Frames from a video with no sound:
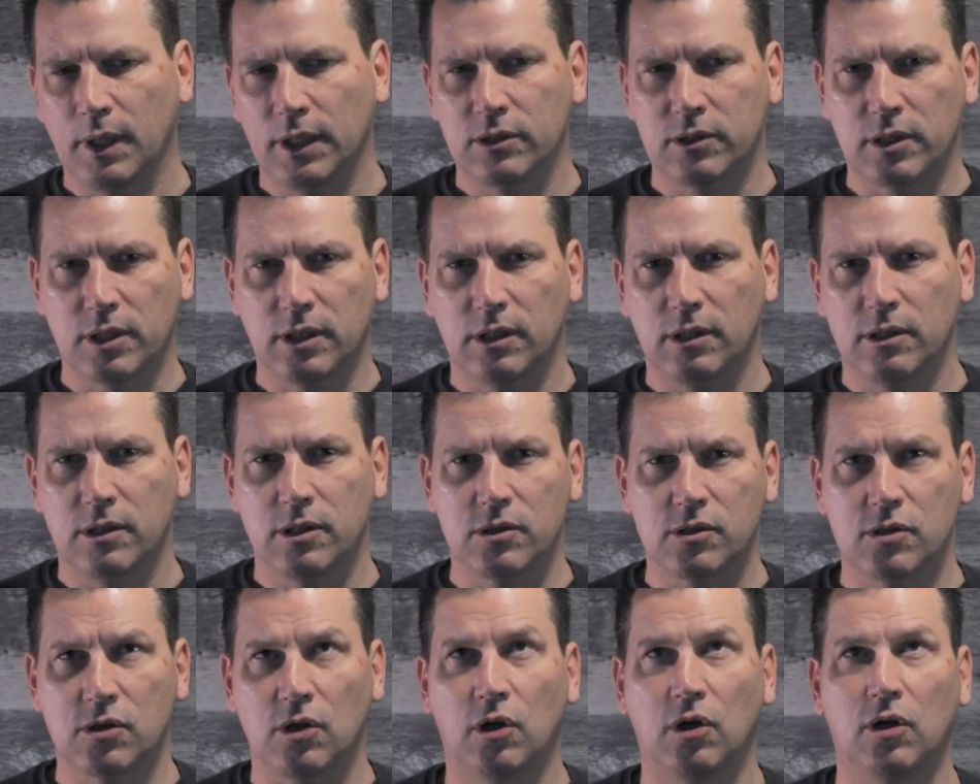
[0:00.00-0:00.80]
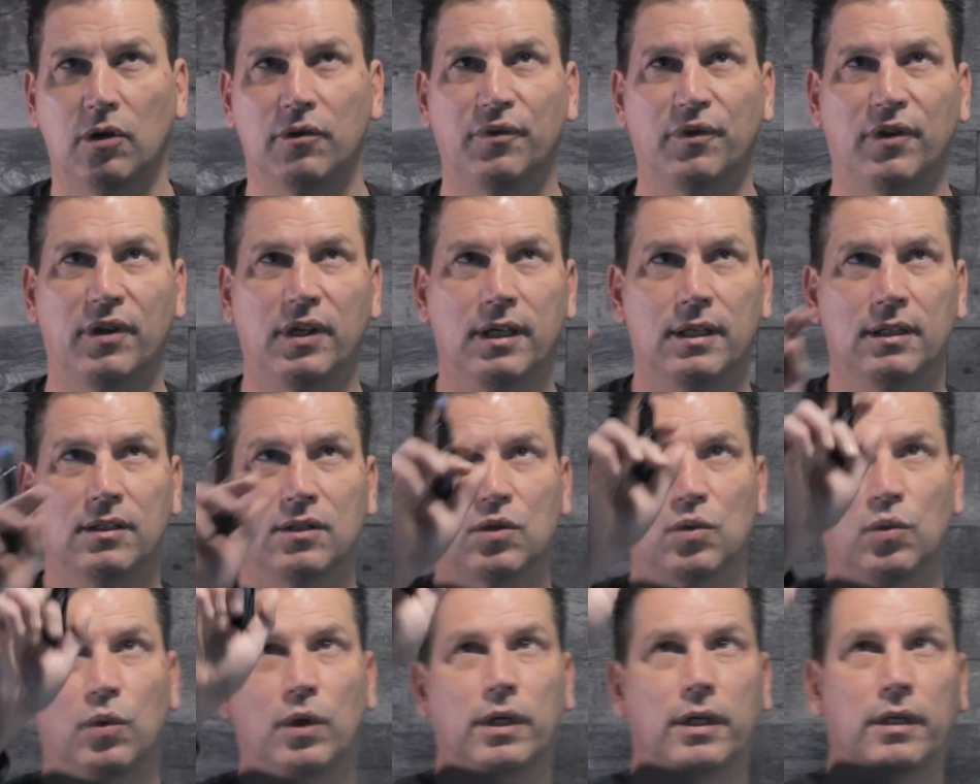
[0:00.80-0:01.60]
is going to dissolve
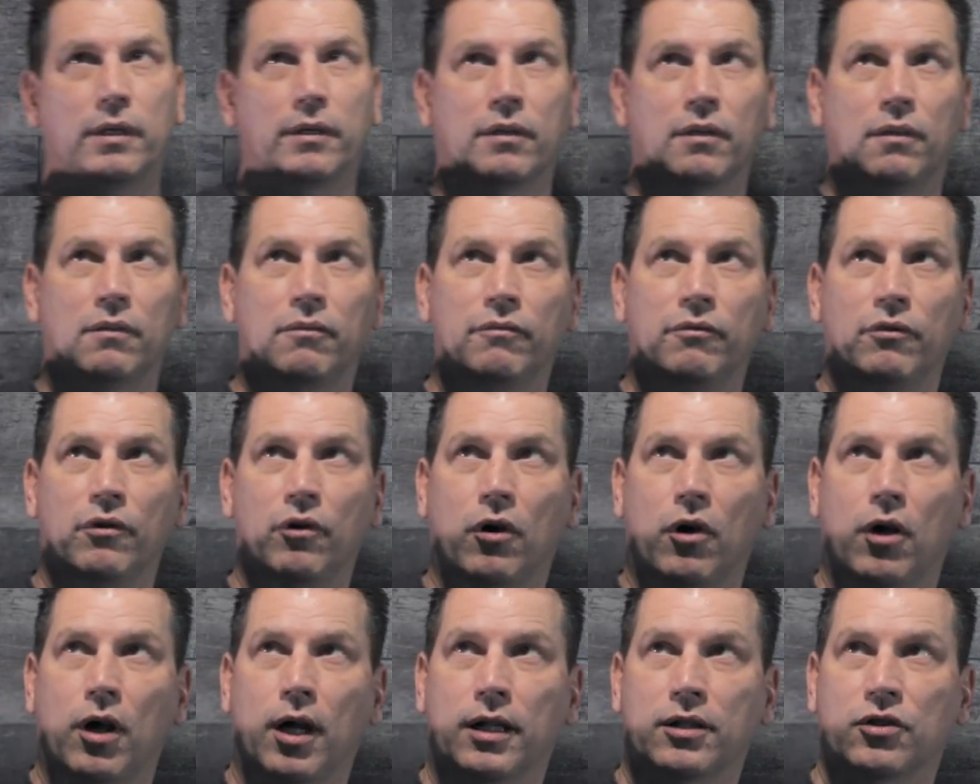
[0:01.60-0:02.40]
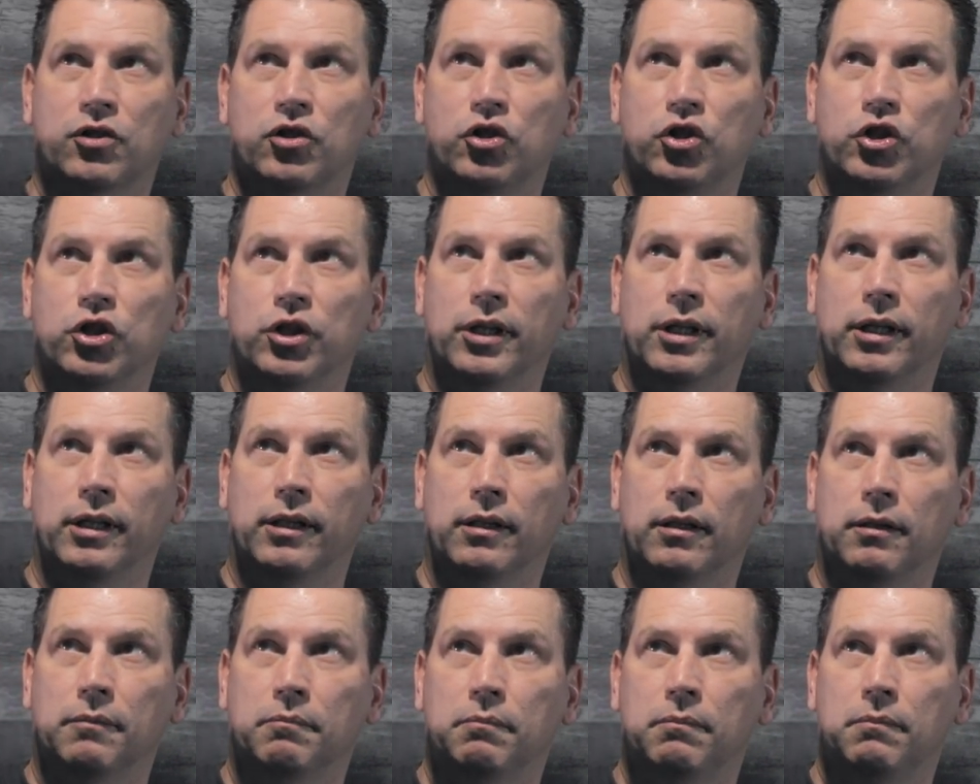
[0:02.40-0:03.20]
things with oxygen
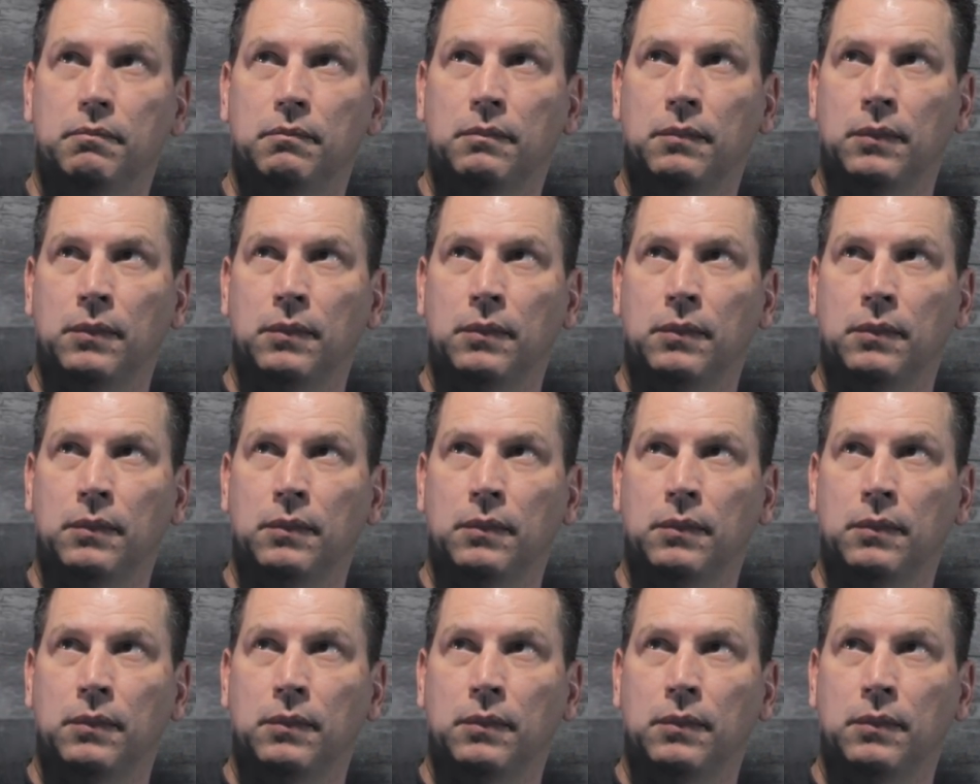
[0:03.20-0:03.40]
in them.